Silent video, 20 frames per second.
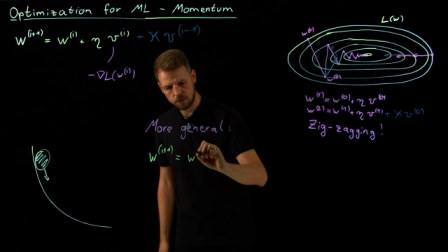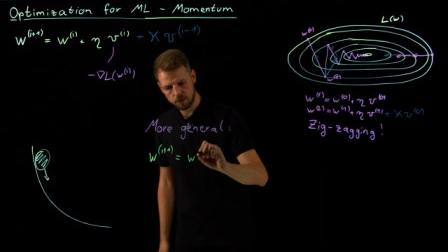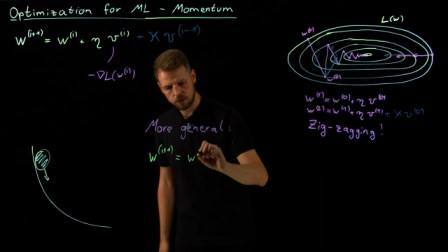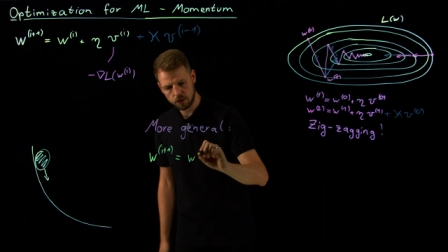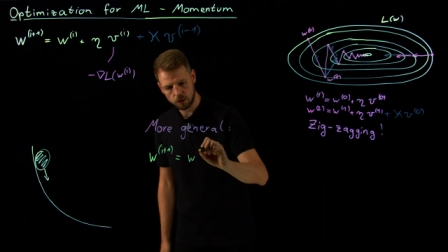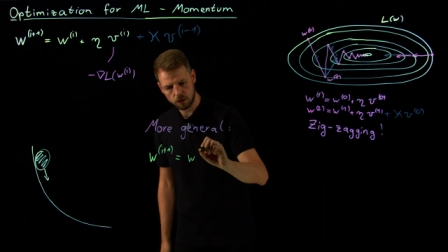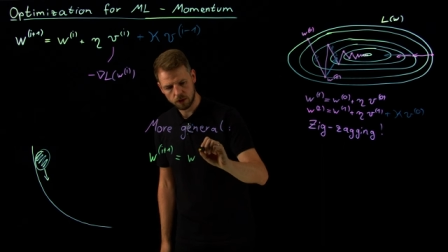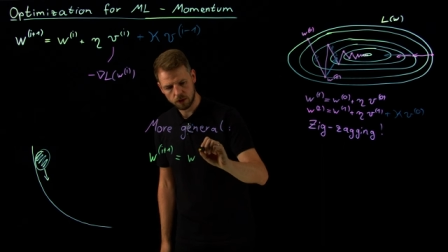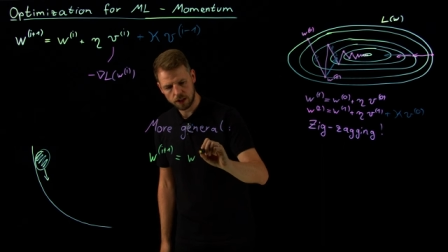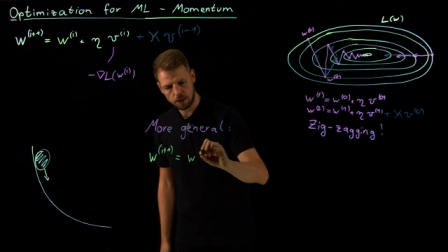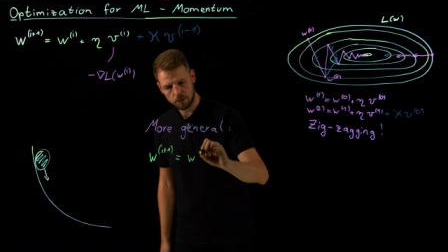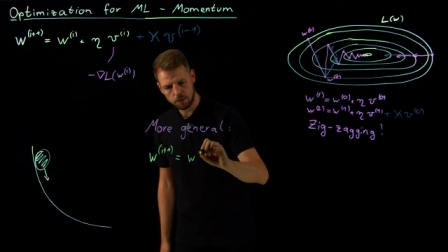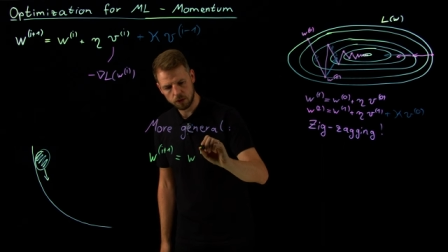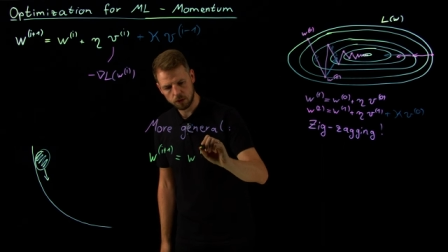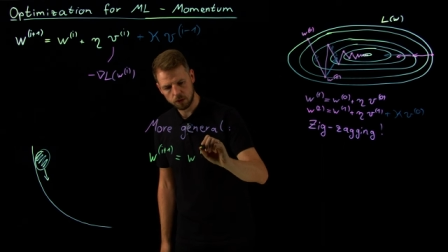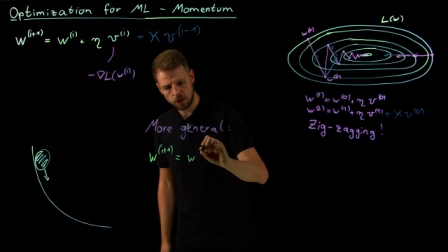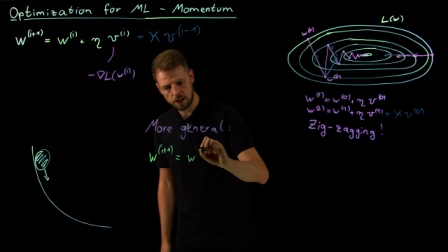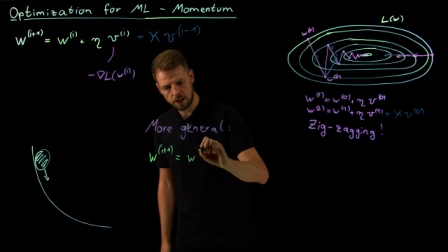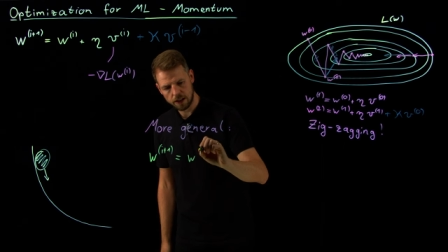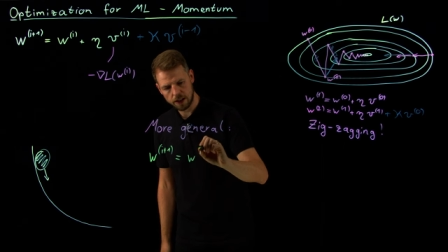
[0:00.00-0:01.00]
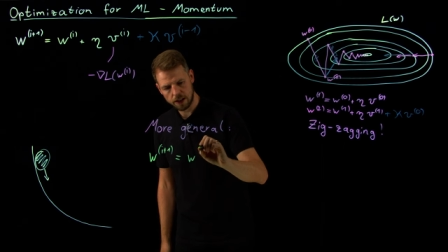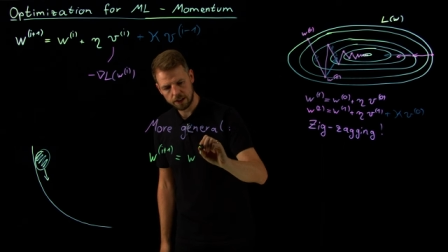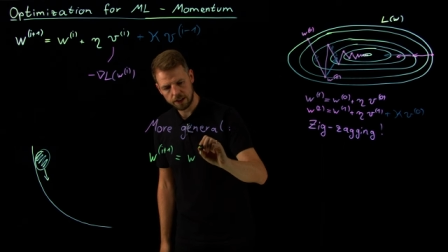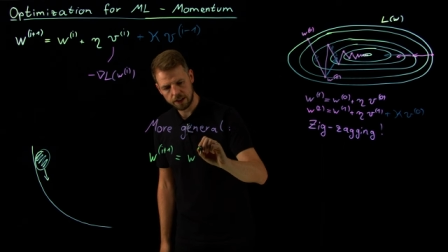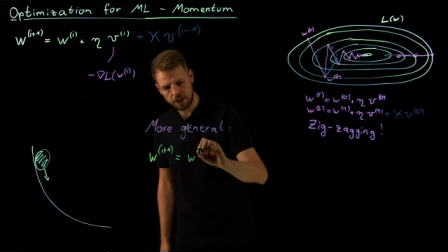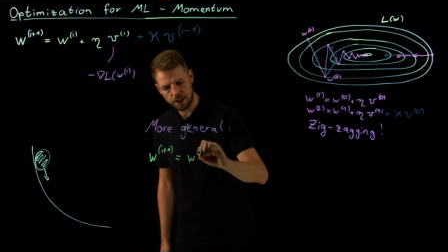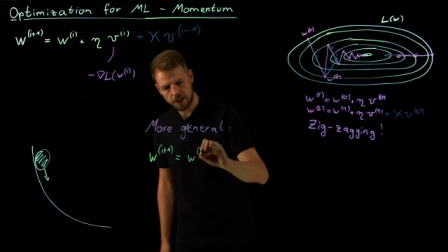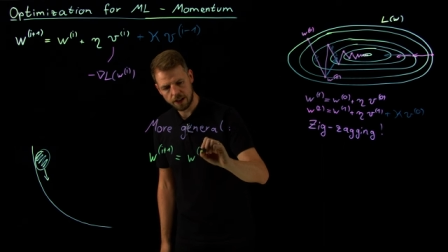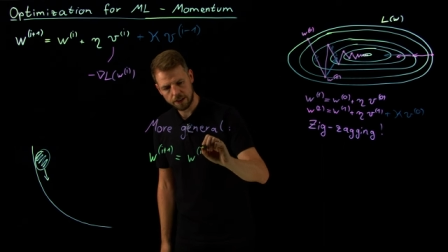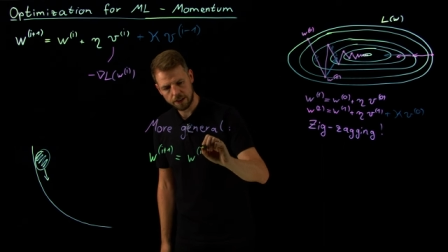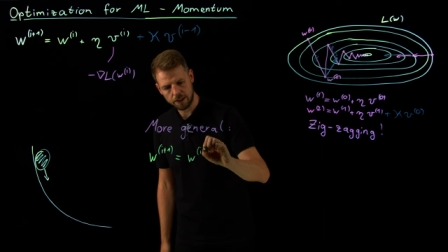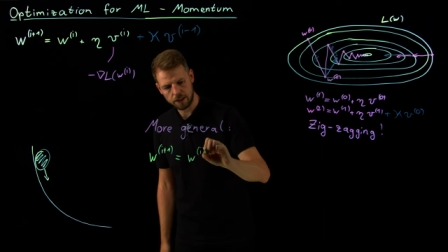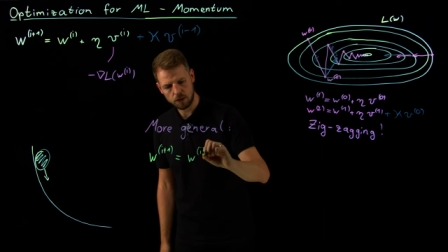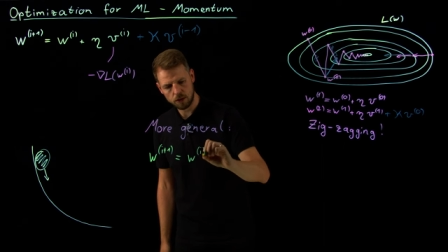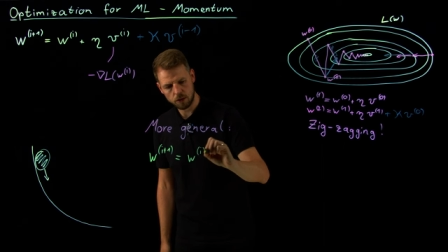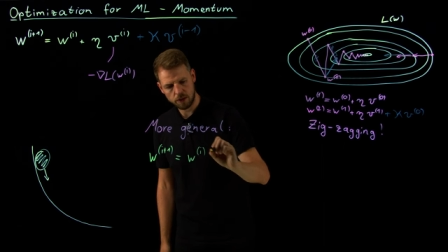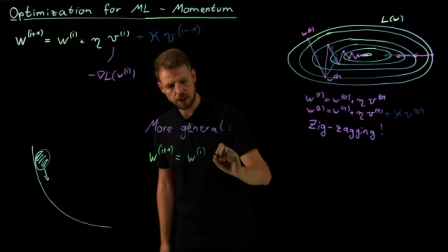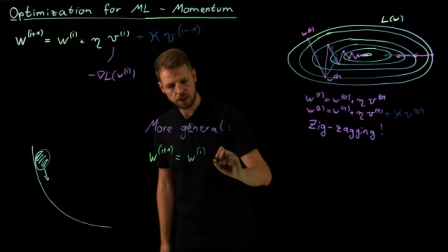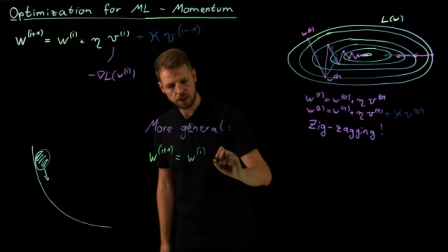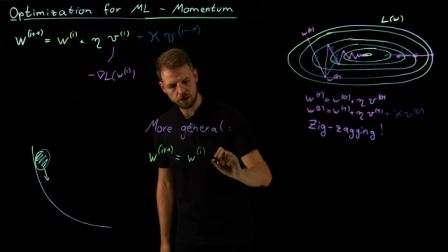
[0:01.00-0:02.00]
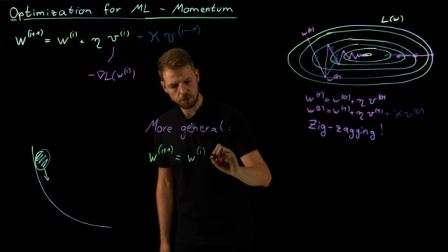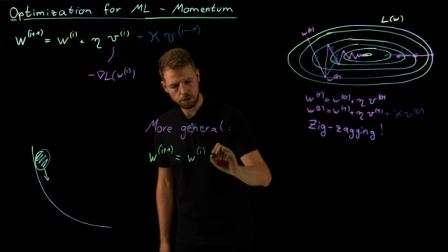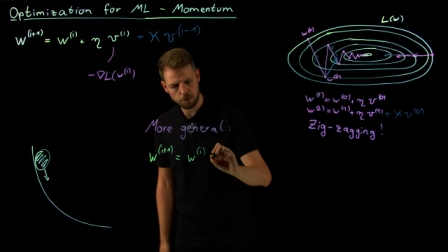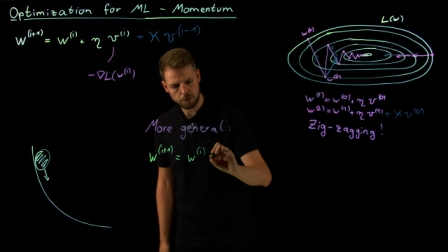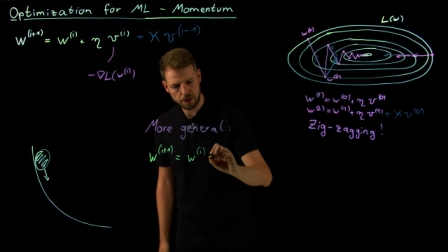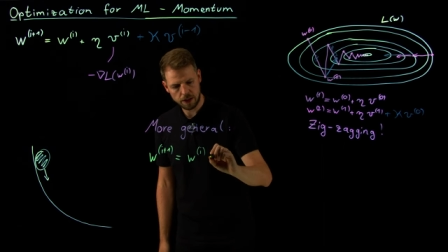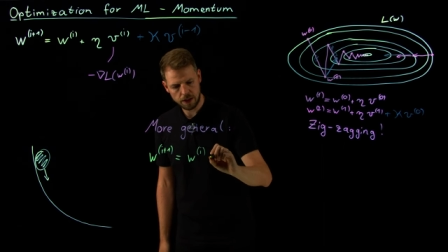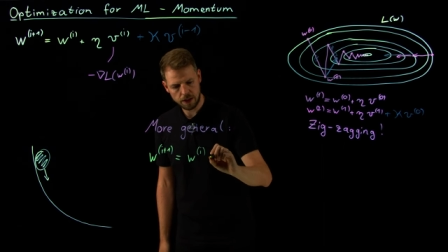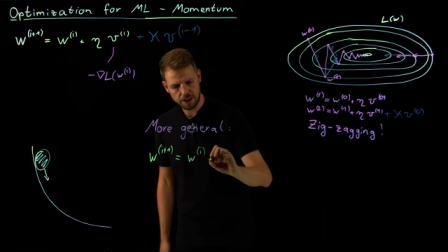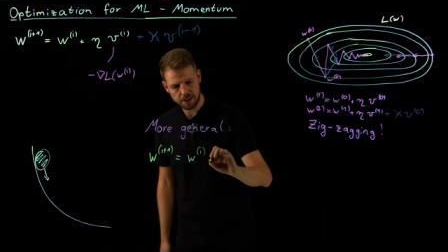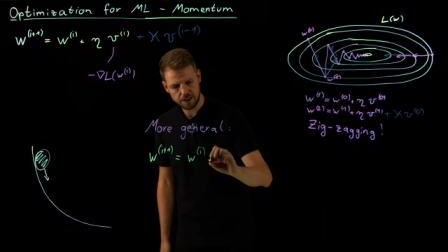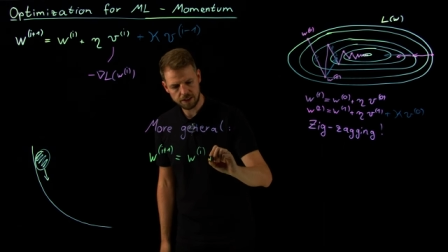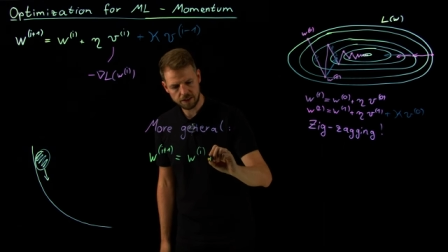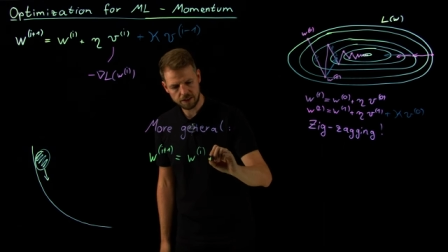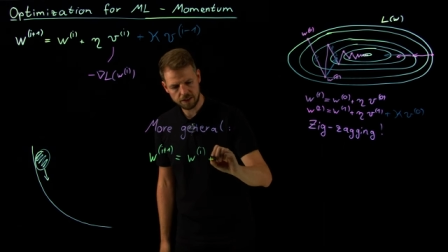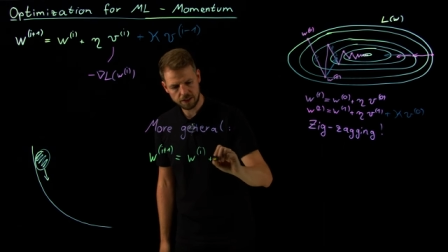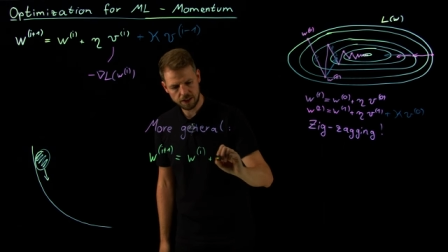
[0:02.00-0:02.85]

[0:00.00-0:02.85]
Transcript: so the w at the ith iteration, plus,